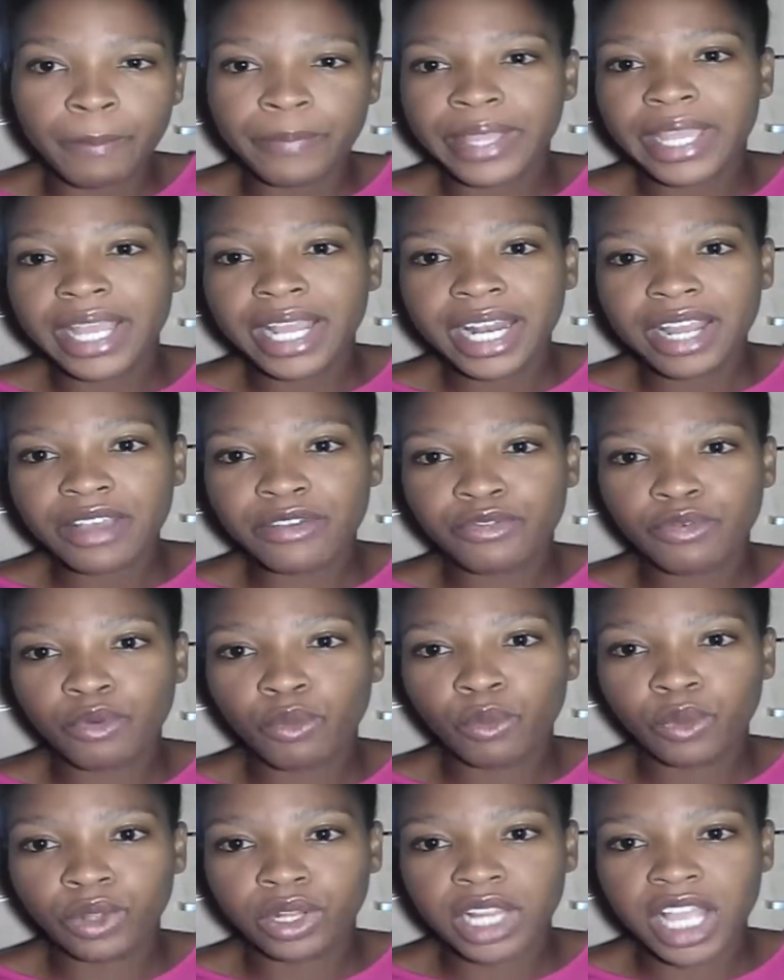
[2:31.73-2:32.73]

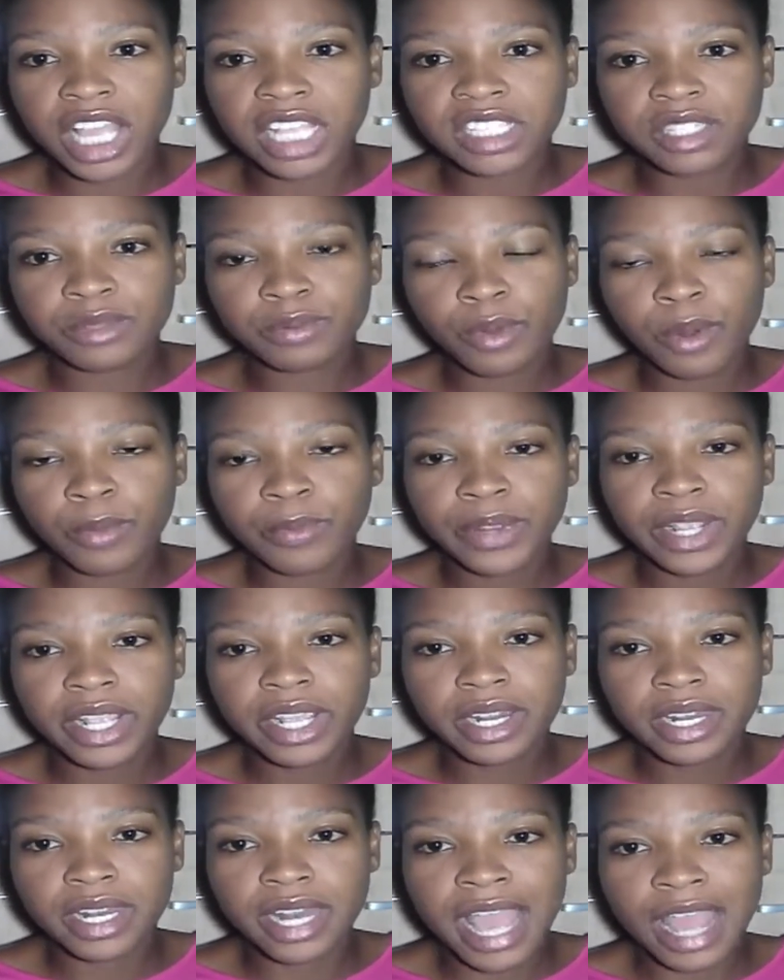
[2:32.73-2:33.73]
BLF will
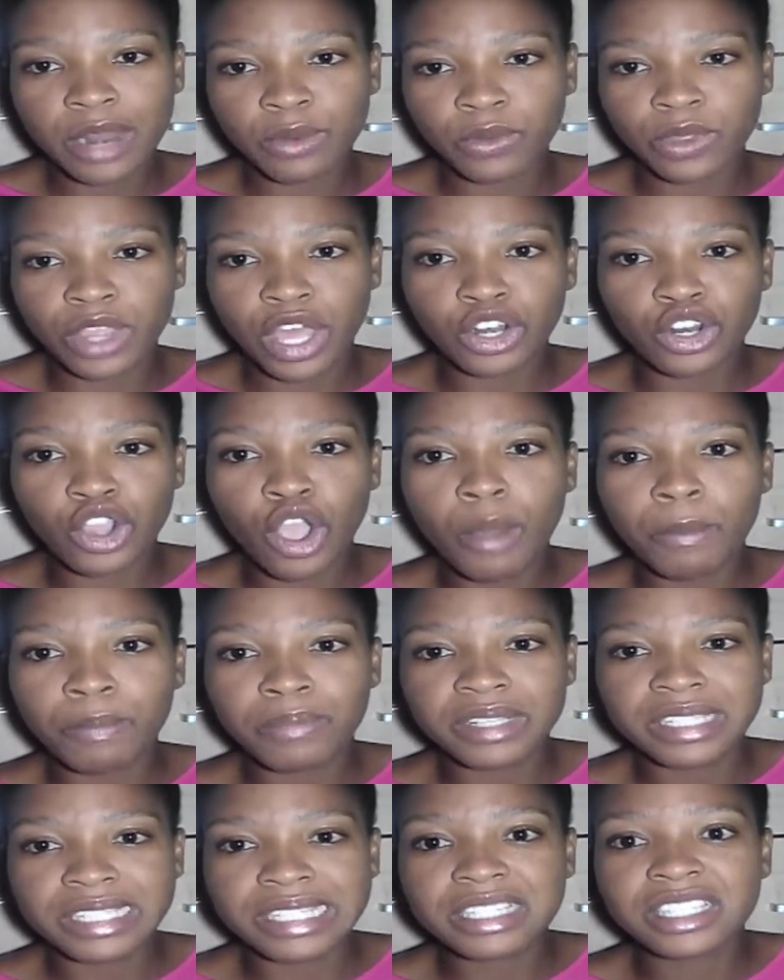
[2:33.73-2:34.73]
expropriate land without
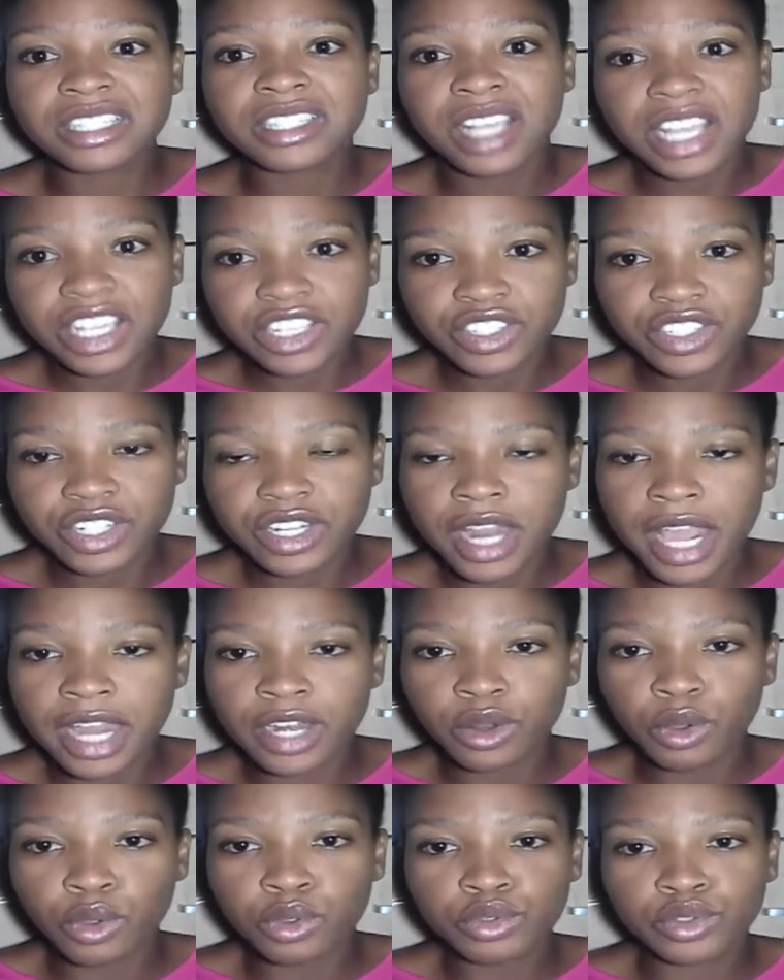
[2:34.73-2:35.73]
compensation
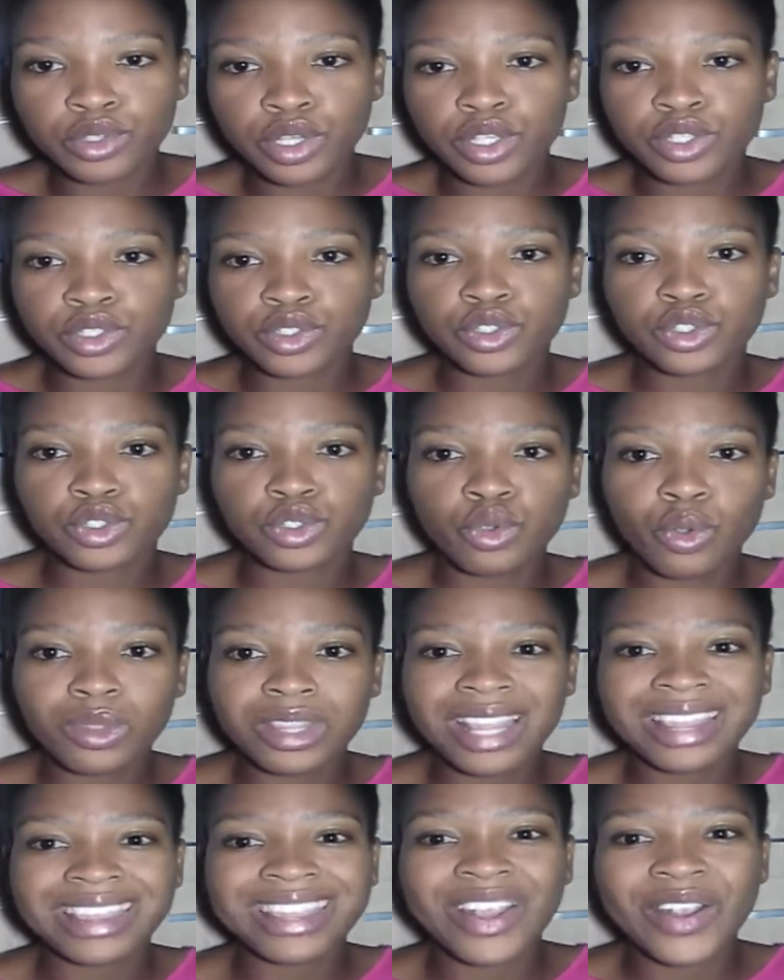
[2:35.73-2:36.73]
and also ensure
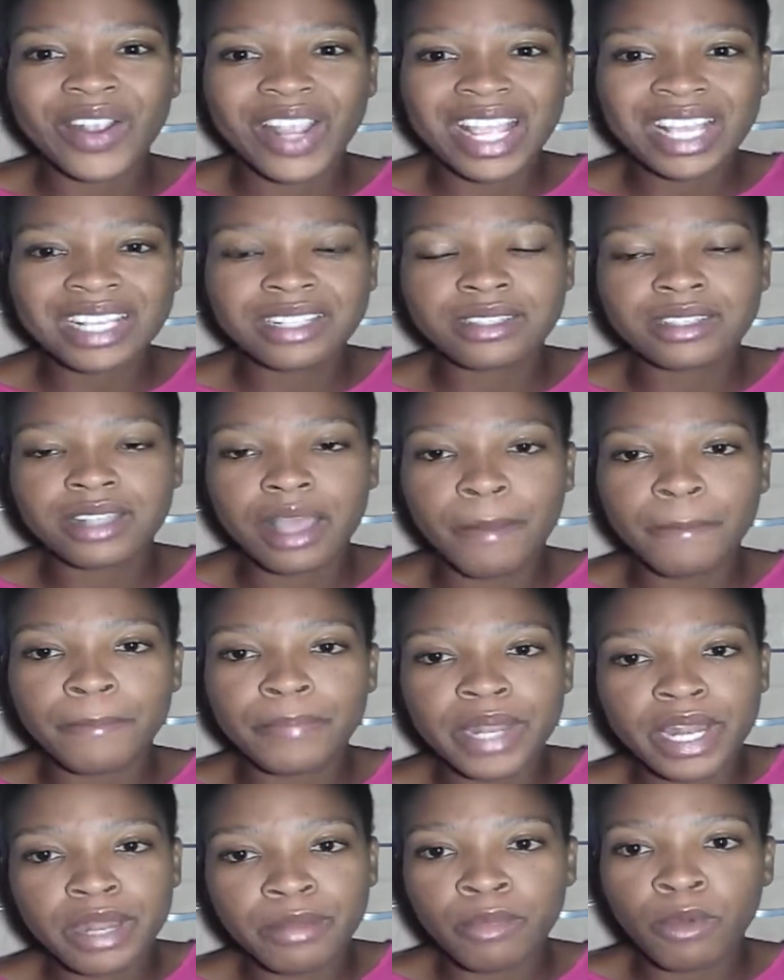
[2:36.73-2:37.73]
that there is a
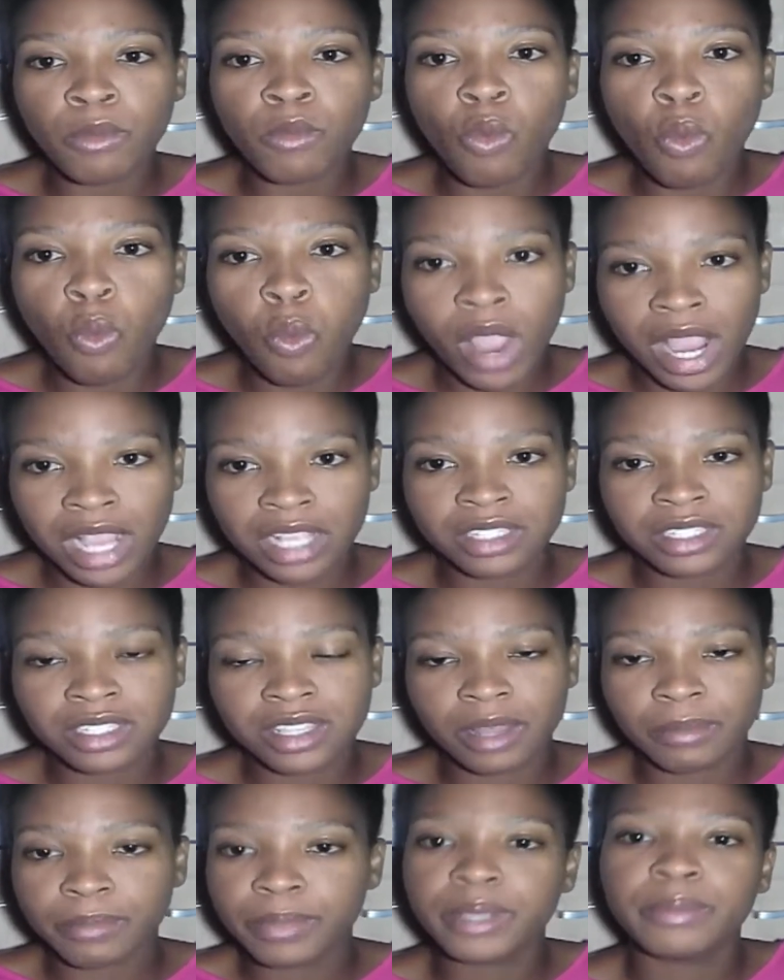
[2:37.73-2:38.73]
minimum wage
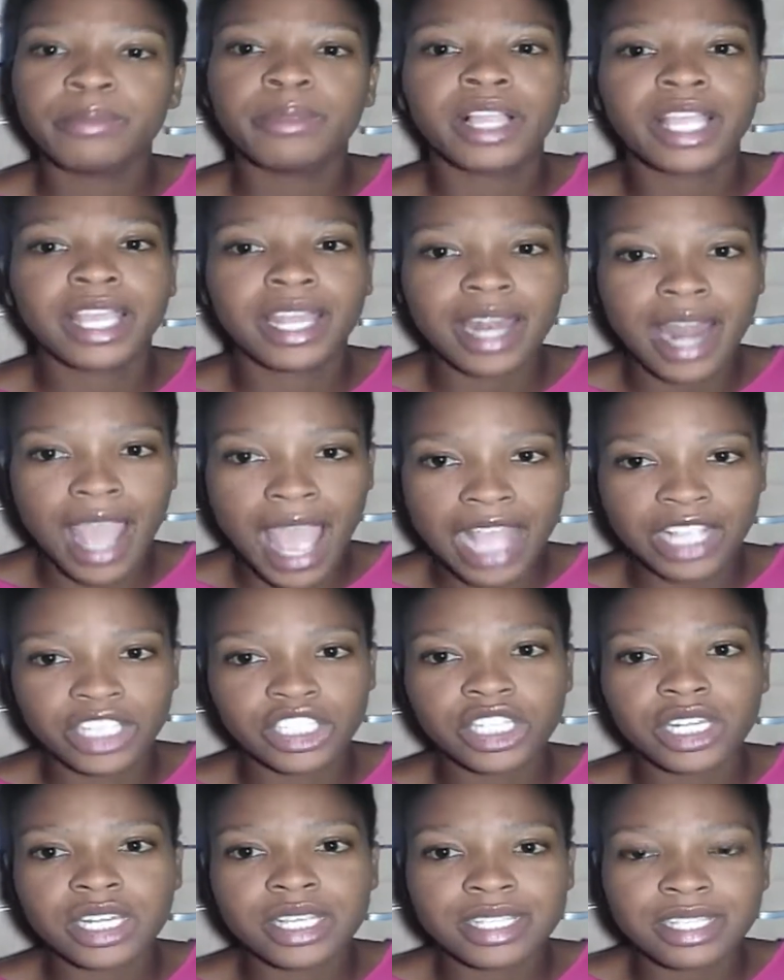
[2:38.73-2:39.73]
that people can
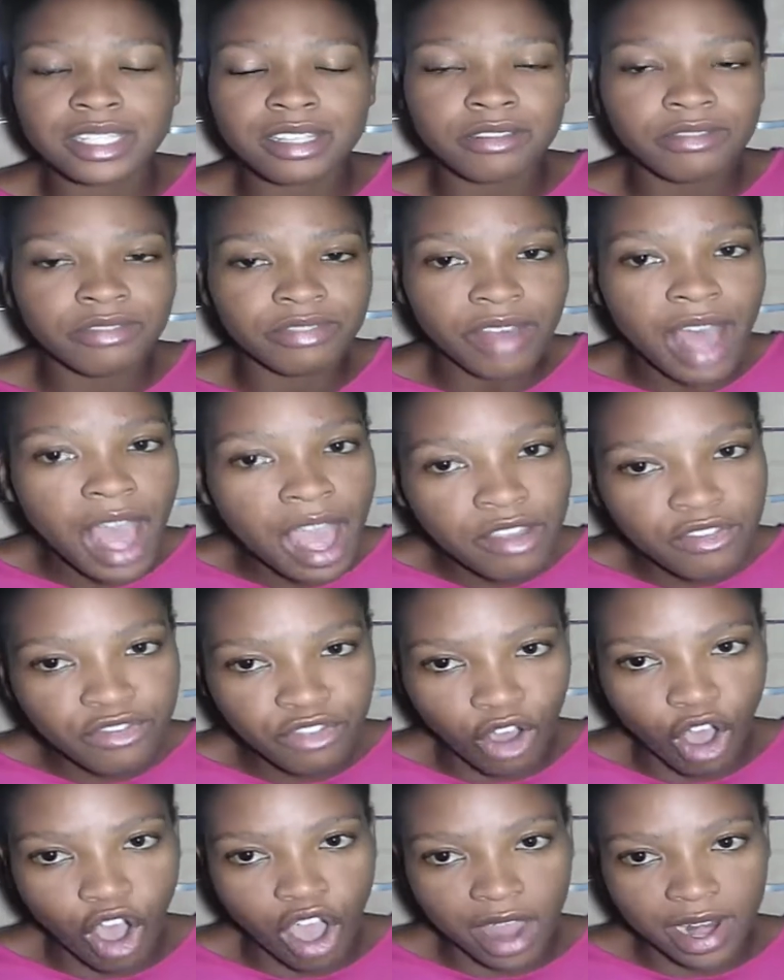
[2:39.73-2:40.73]
actually survive
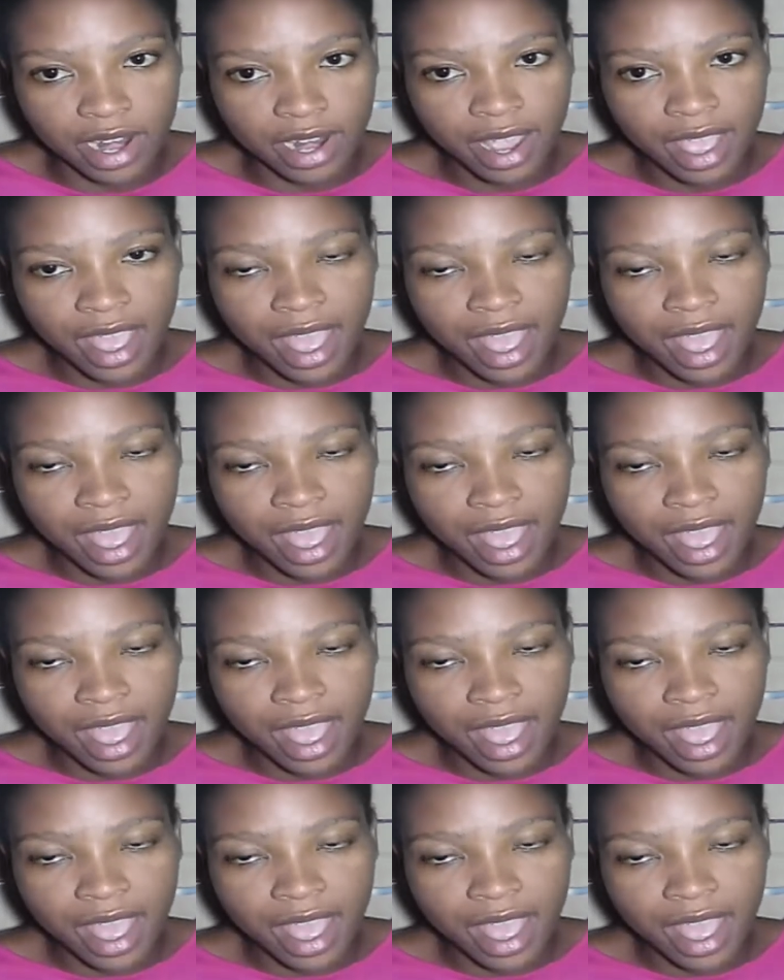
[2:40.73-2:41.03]
on.